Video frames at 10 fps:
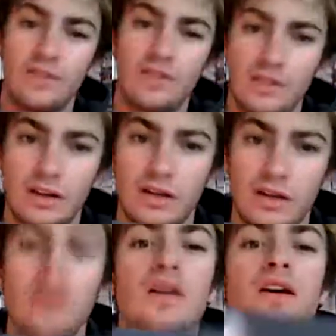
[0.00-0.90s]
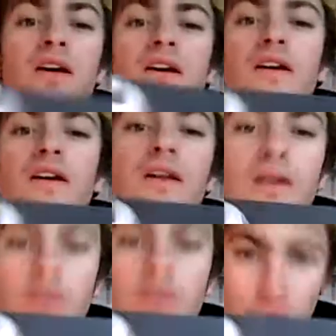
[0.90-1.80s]
a thing
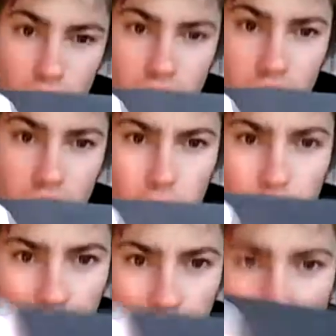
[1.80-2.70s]
in terms of war